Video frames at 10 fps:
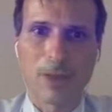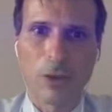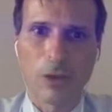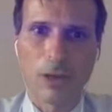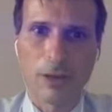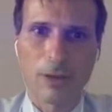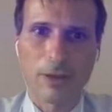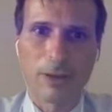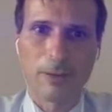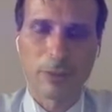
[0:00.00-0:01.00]
o'clock
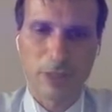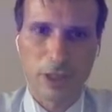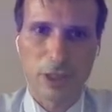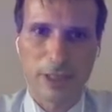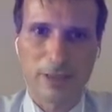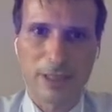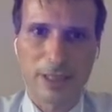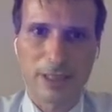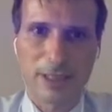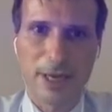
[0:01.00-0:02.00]
position, as you
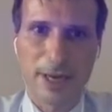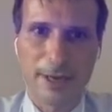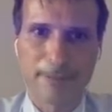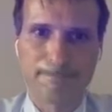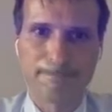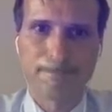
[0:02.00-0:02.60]
can see here.